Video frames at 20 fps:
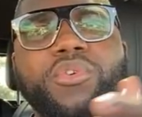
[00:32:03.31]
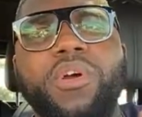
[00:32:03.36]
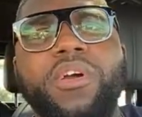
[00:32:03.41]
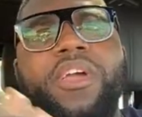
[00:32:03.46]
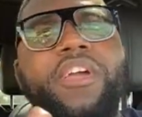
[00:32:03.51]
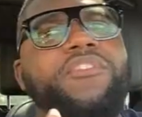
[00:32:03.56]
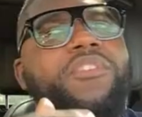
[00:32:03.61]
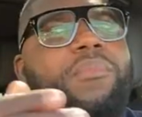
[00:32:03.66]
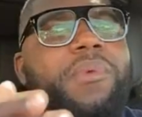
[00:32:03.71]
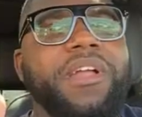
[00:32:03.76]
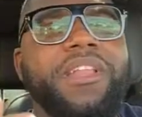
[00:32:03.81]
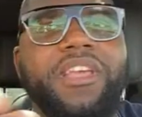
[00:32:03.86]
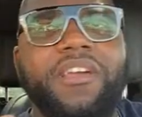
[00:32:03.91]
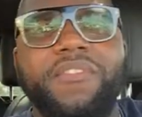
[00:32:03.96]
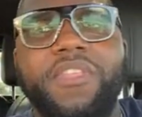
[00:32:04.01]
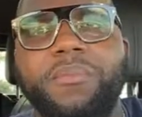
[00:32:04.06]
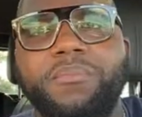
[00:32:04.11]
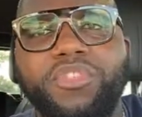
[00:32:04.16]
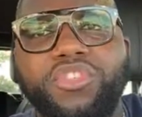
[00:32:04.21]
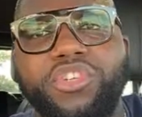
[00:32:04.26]
everybody have
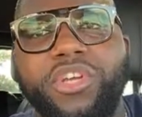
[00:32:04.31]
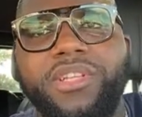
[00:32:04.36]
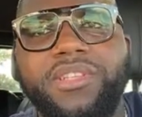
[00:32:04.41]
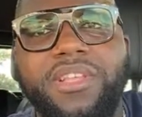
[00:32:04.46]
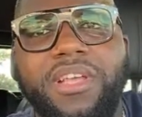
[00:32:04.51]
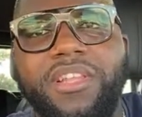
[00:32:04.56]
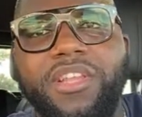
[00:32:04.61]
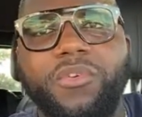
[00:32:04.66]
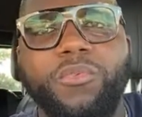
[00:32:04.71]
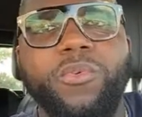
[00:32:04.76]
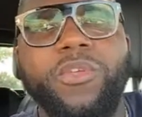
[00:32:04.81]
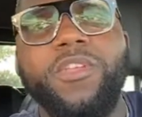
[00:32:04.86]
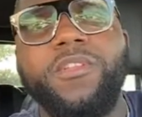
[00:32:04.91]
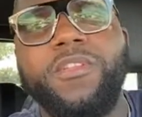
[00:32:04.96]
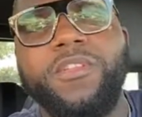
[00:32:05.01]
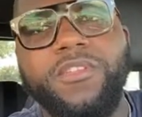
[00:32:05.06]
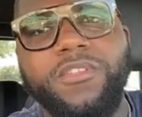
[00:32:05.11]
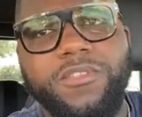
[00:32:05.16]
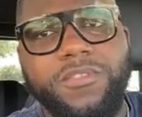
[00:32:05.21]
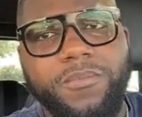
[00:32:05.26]
them strength and their
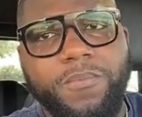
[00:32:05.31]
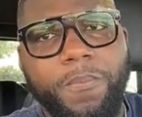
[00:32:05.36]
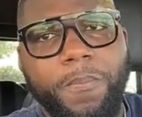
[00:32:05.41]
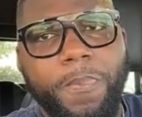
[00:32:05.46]
weakness.